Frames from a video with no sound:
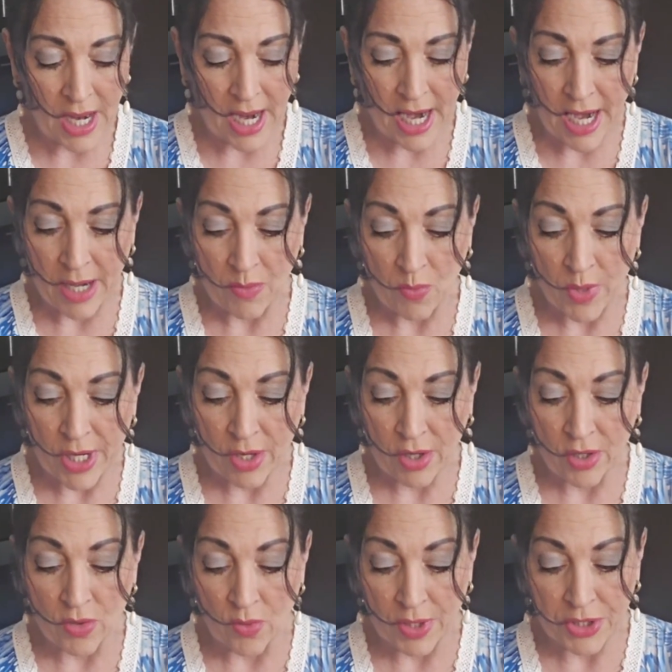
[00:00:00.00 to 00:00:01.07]
and we are
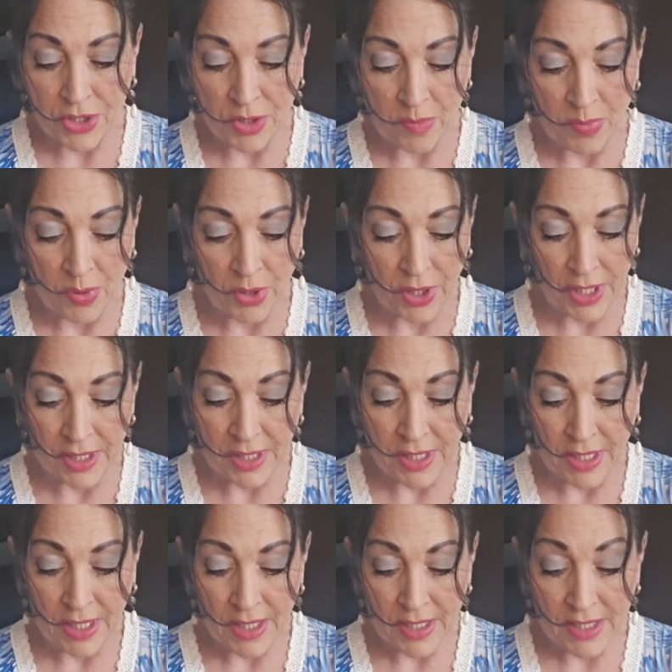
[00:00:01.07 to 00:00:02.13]
going to put
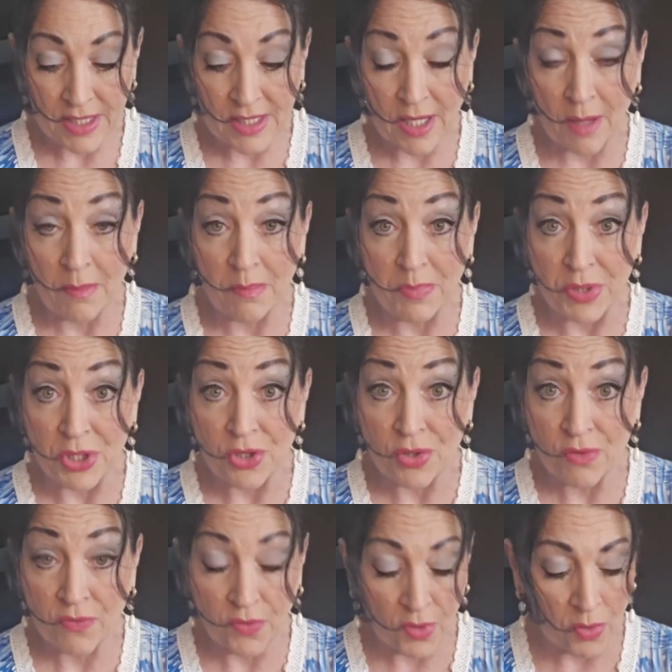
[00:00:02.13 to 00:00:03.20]
some
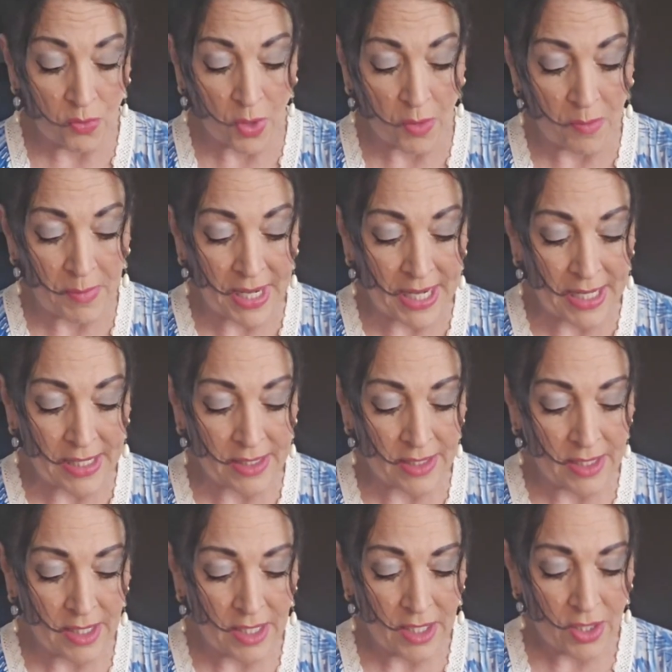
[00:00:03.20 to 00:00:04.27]
beautiful romaine
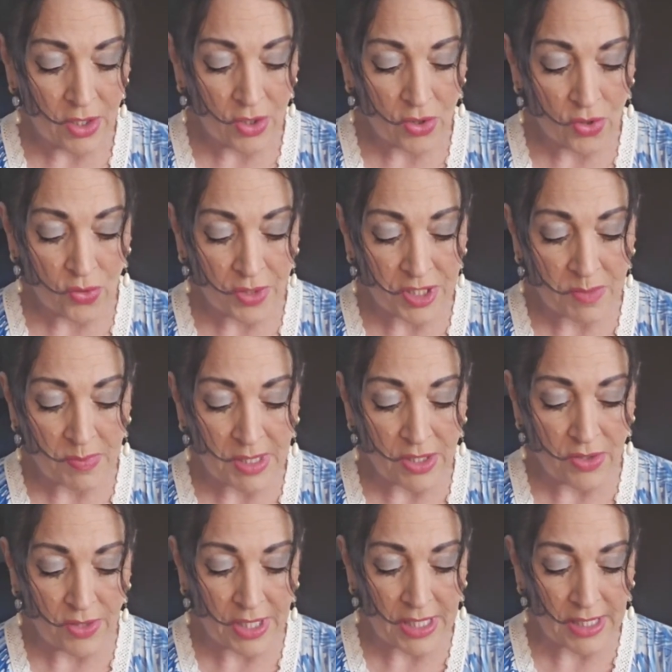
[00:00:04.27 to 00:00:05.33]
crispy
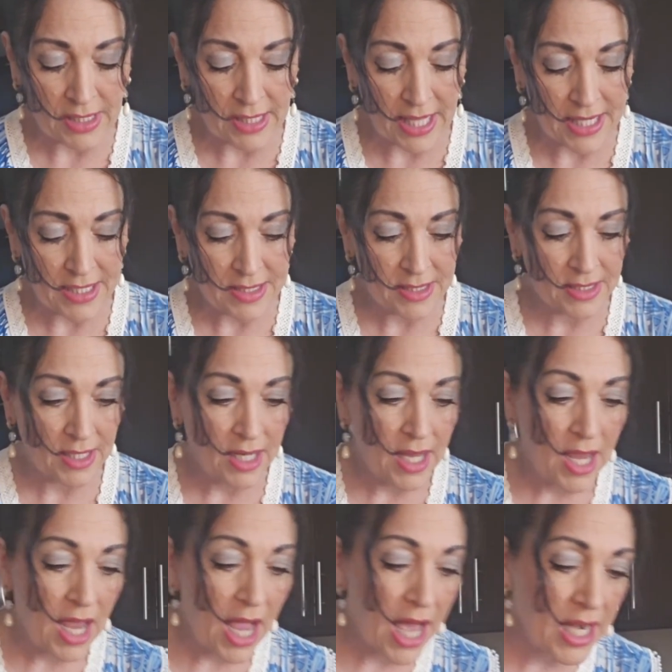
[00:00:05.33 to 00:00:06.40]
green lettuce,
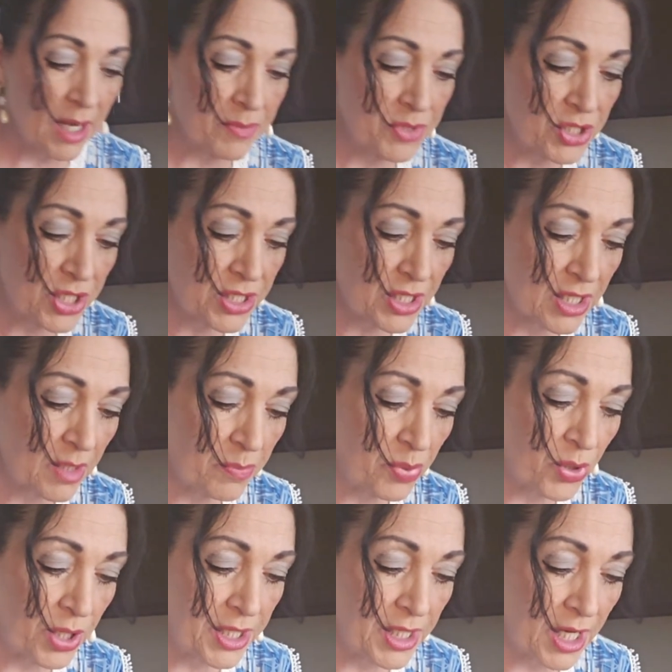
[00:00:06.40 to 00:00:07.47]
and I'm just gonna
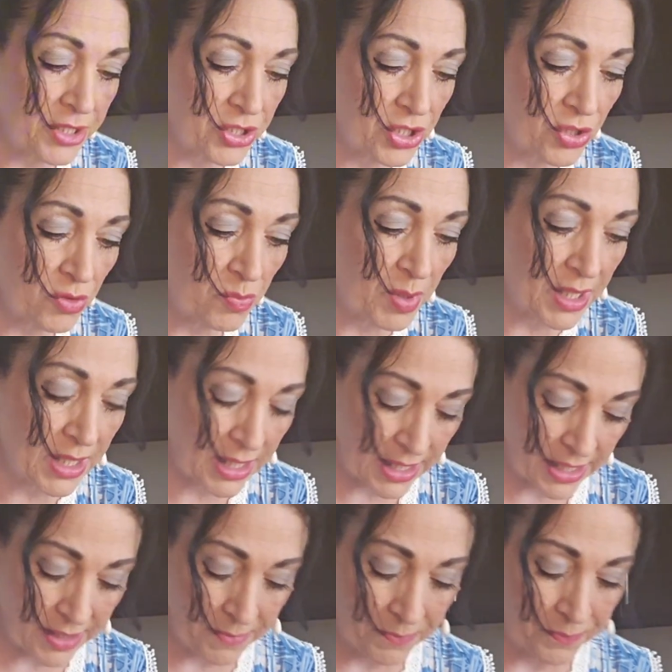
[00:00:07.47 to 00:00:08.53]
put a toothpick in it.